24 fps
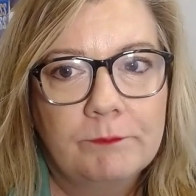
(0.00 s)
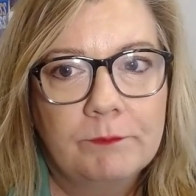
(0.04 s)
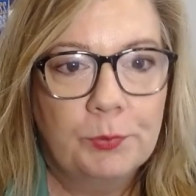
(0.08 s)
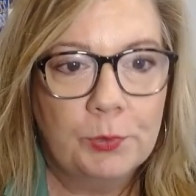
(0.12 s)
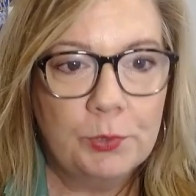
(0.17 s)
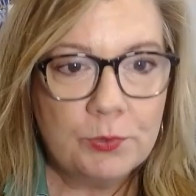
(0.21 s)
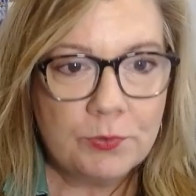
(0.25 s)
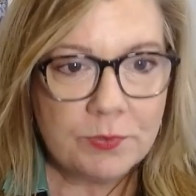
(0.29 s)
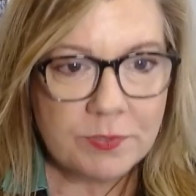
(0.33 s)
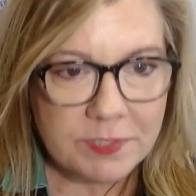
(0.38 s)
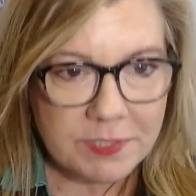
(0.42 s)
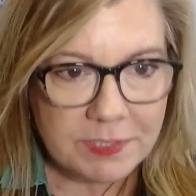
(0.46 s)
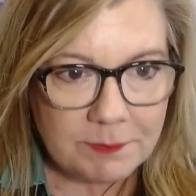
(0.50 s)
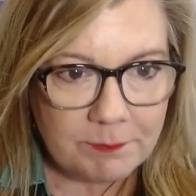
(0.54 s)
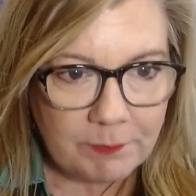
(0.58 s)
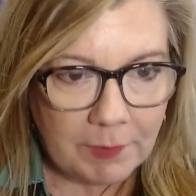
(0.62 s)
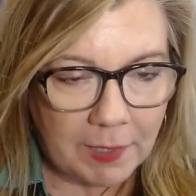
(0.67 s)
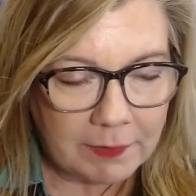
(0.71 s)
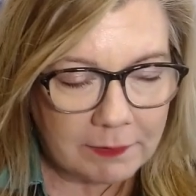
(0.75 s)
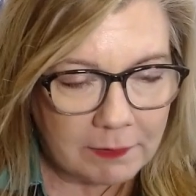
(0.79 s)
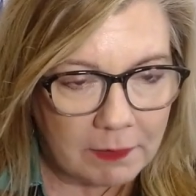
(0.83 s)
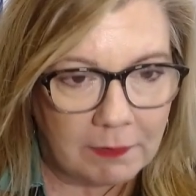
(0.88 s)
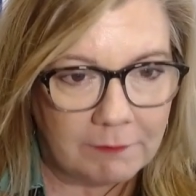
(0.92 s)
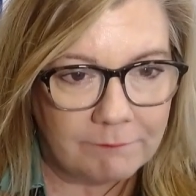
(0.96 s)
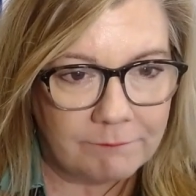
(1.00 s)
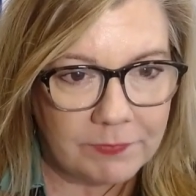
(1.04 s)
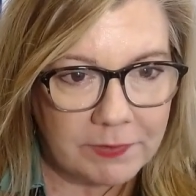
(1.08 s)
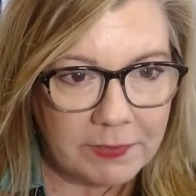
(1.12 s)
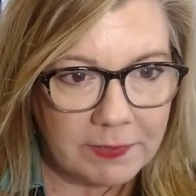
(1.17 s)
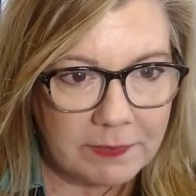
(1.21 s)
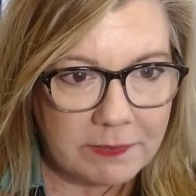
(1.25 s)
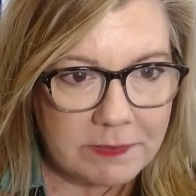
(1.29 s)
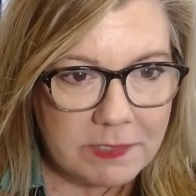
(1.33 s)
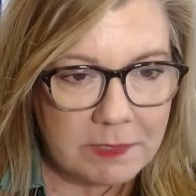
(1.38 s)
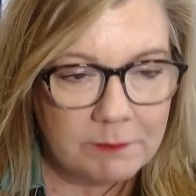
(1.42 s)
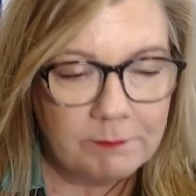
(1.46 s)
boosted my
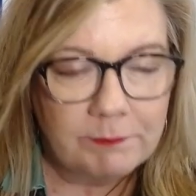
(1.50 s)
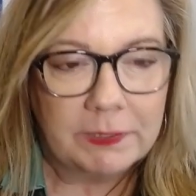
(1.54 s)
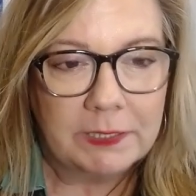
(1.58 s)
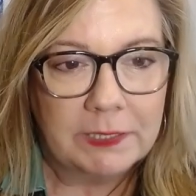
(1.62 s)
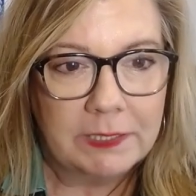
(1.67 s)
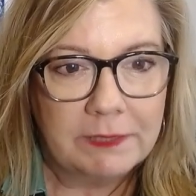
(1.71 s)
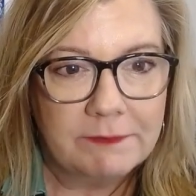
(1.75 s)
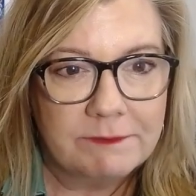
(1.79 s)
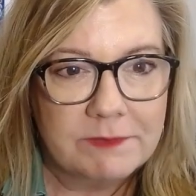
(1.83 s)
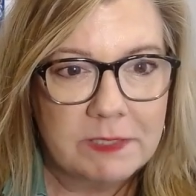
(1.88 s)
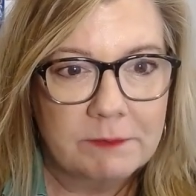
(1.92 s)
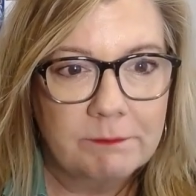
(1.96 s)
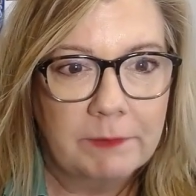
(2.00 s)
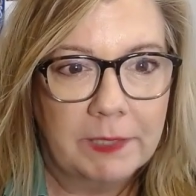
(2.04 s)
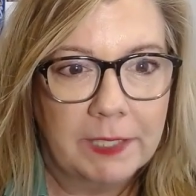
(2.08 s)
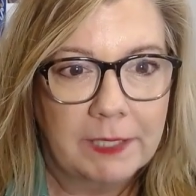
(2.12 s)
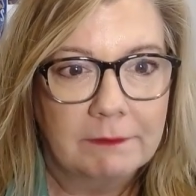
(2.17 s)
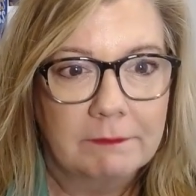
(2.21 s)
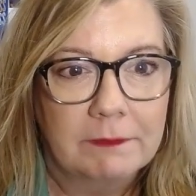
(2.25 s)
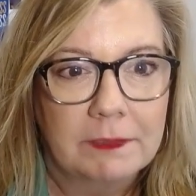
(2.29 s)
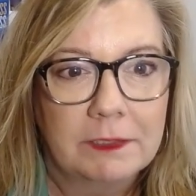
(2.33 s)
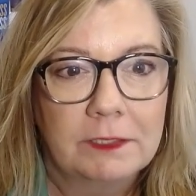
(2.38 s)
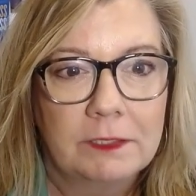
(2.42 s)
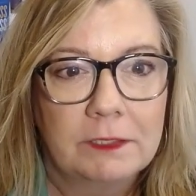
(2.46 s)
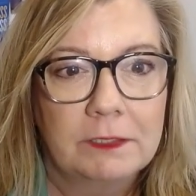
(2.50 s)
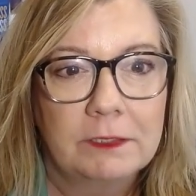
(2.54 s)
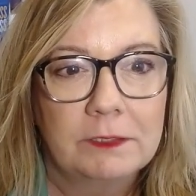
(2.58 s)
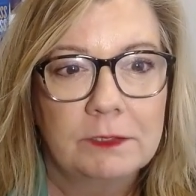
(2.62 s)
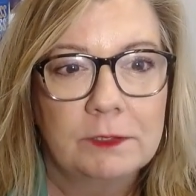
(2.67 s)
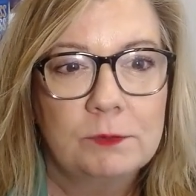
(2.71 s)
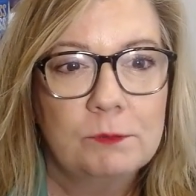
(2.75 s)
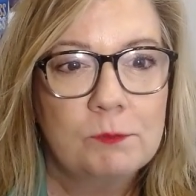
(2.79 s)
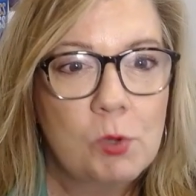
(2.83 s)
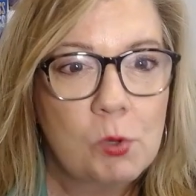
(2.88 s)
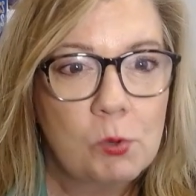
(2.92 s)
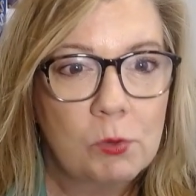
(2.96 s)
confidence and believed in me a
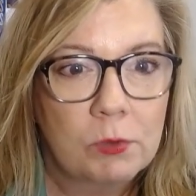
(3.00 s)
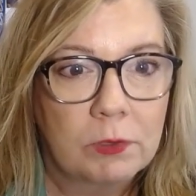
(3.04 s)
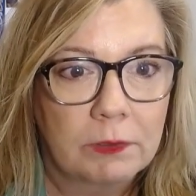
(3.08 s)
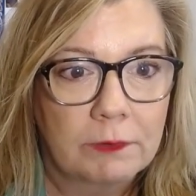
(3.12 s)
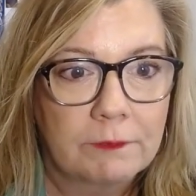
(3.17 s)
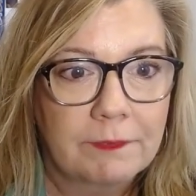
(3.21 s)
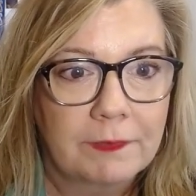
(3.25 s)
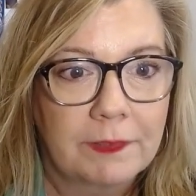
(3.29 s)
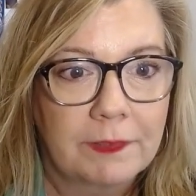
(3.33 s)
little more